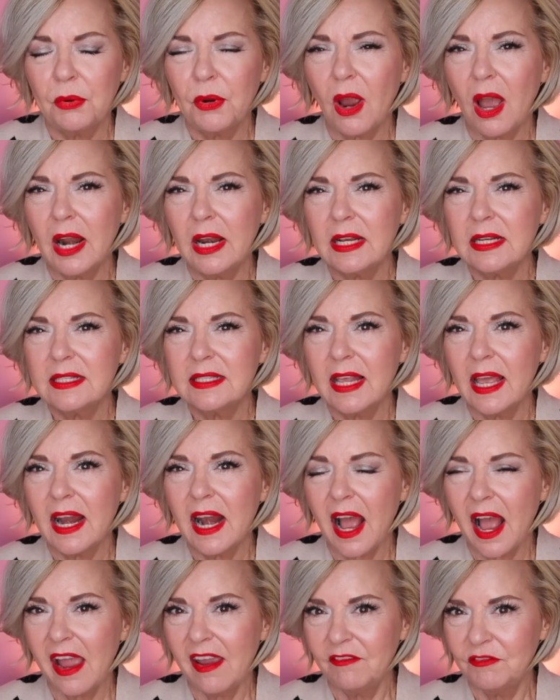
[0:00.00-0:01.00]
products
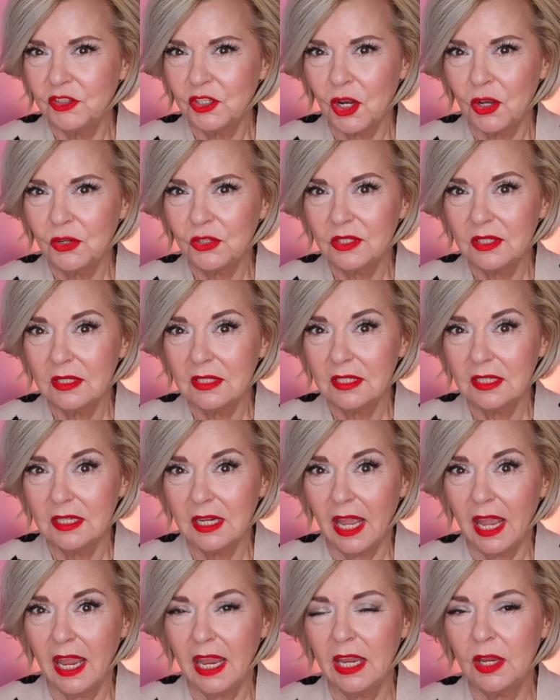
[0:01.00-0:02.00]
that I've chosen
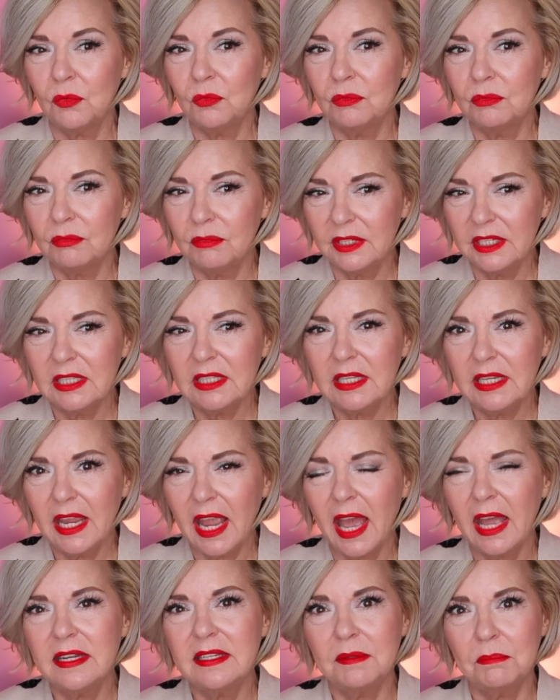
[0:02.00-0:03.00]
today really
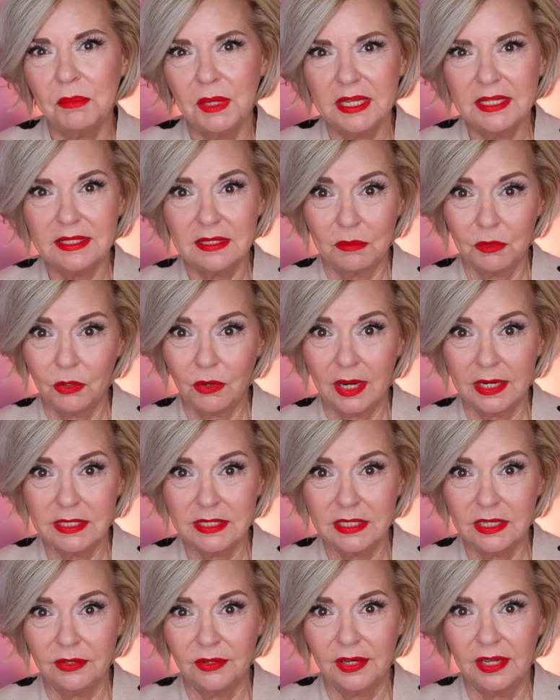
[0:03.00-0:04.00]
had to meet some
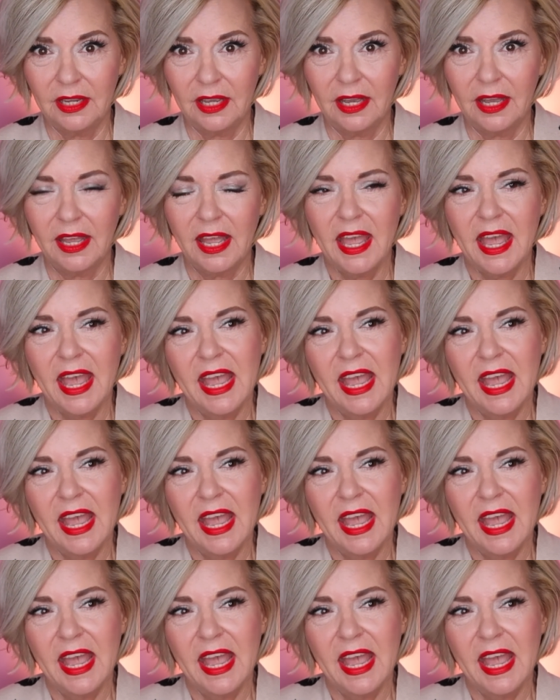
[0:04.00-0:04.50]
criteria.